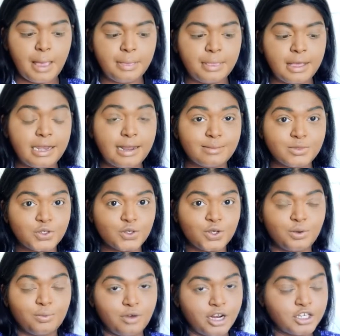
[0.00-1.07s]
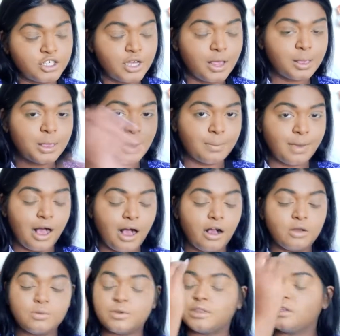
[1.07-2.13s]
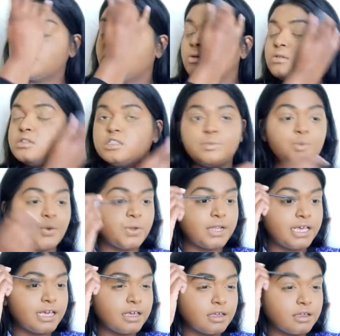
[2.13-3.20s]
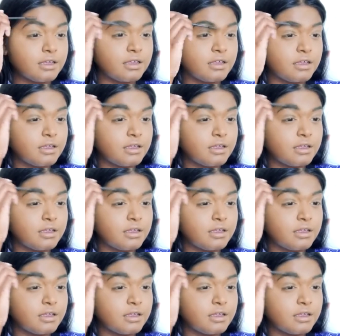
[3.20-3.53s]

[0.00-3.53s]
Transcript: And then I'm just gonna brush them out with an old spoolie.